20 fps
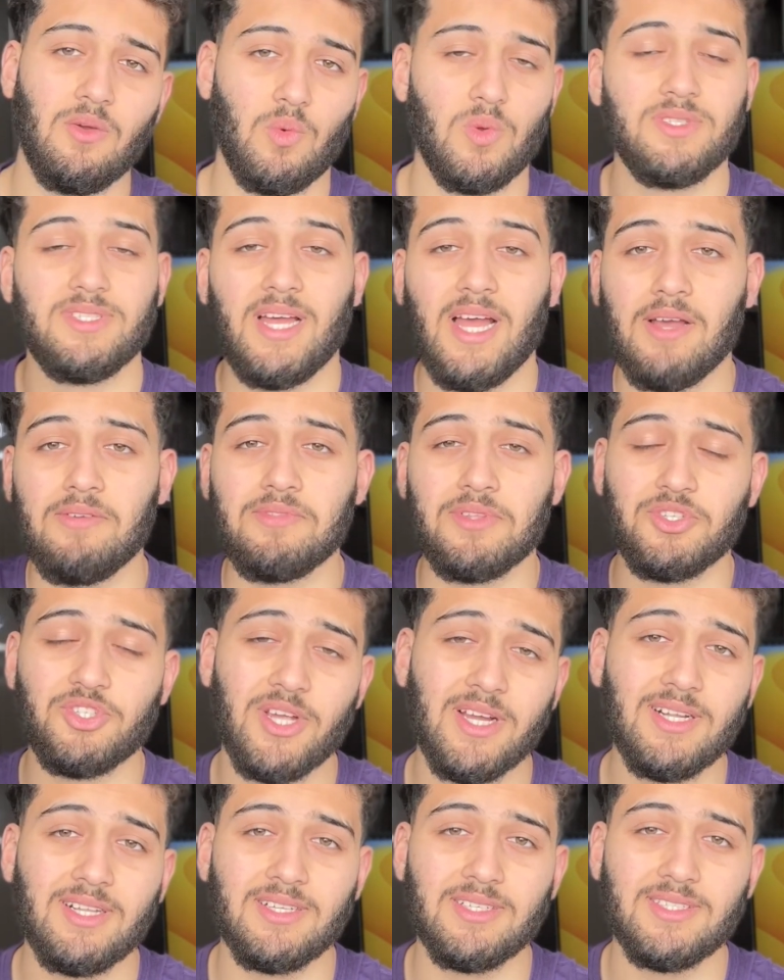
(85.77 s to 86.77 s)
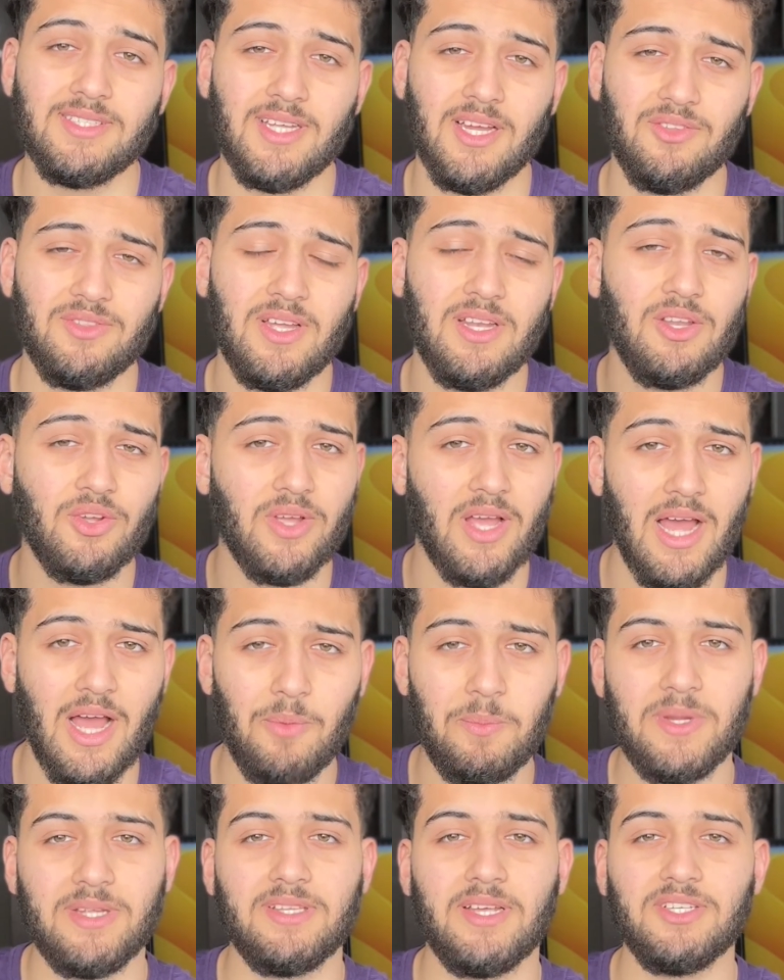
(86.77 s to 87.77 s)
Once I have the checklist, I'll then look at
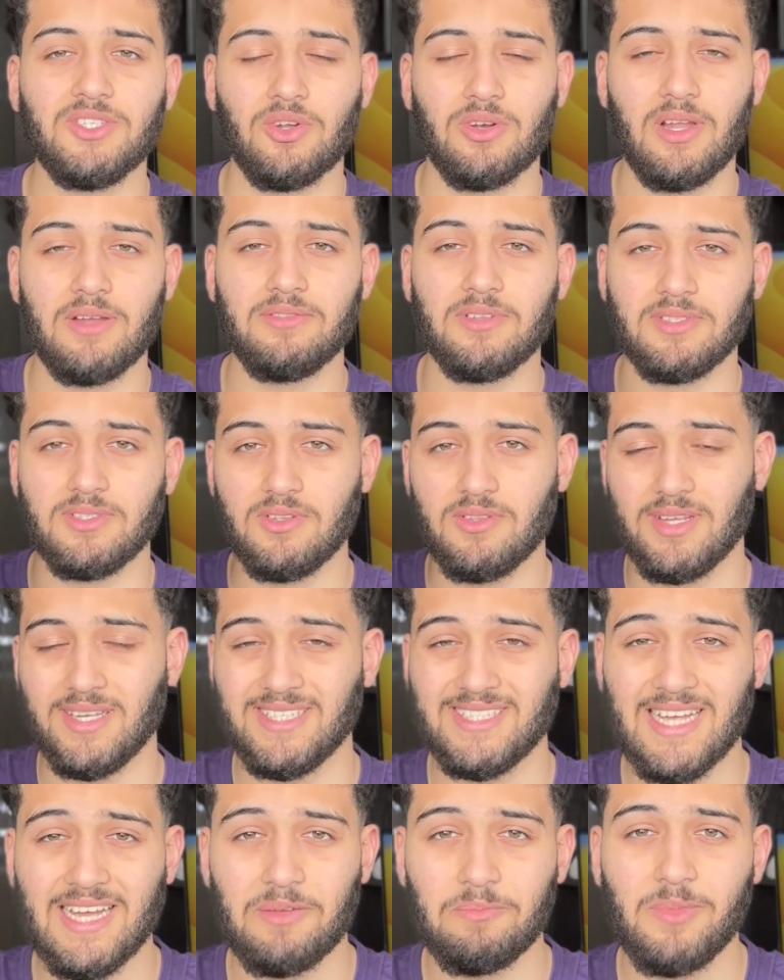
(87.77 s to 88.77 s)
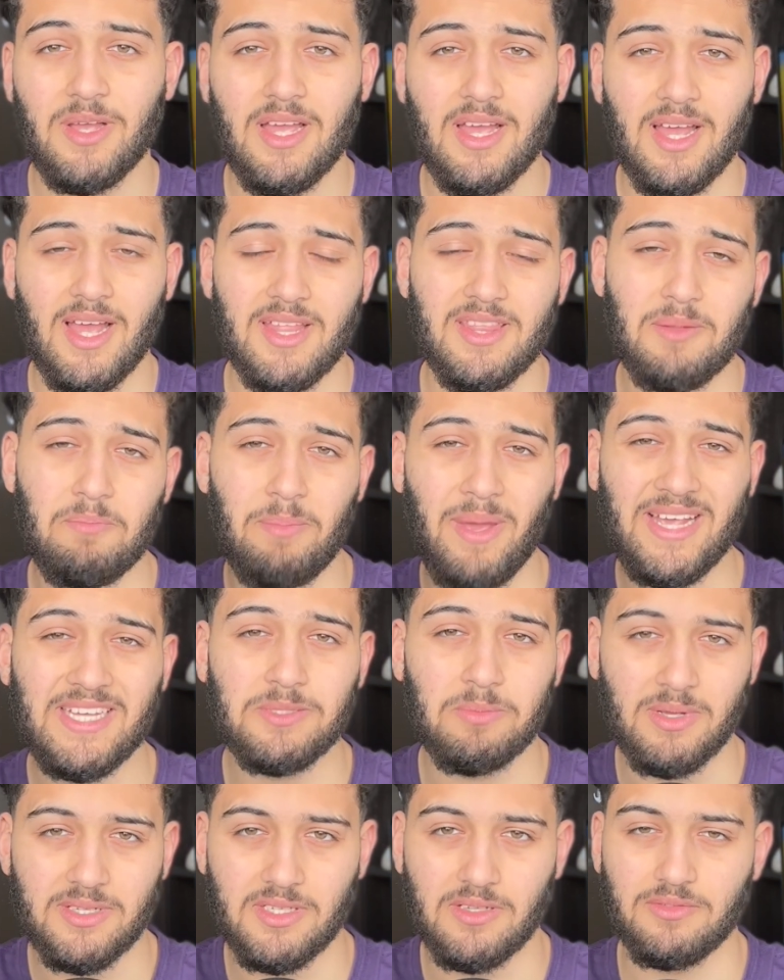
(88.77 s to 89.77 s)
how many days are left until the exam, and then
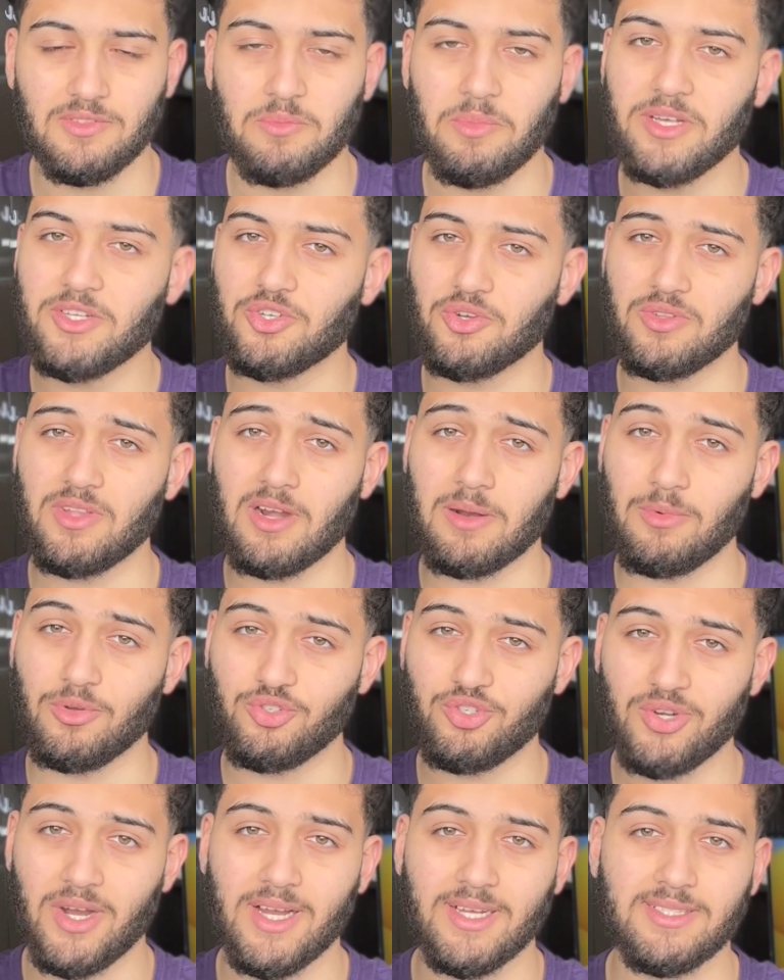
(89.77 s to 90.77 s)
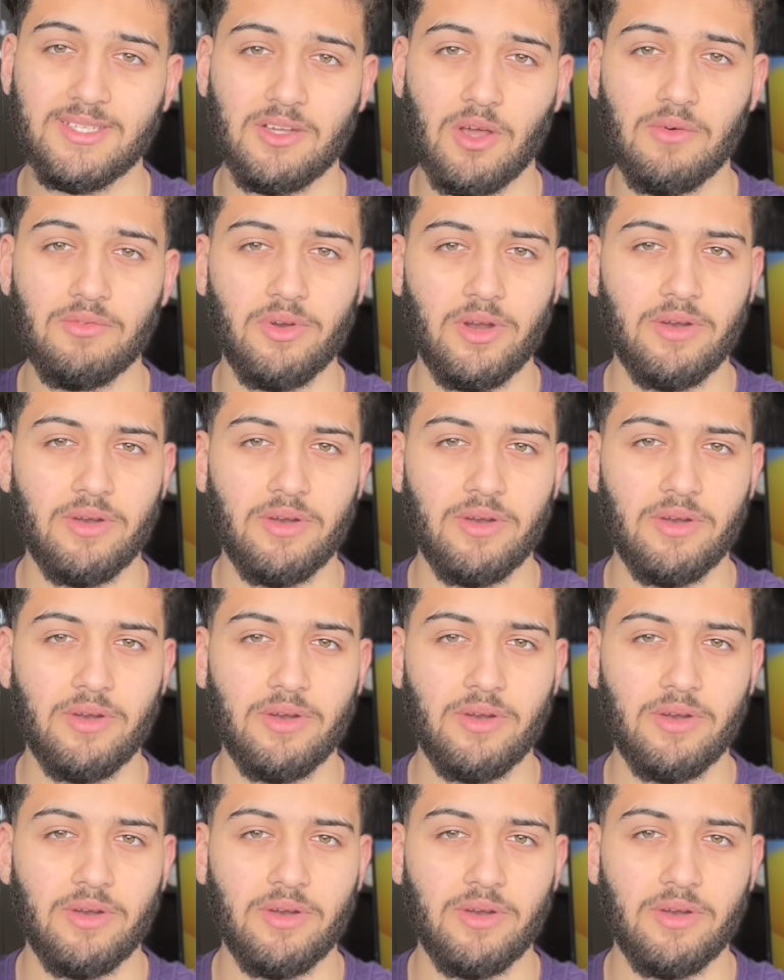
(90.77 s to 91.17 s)
pace myself to make sure that I'm on track to cover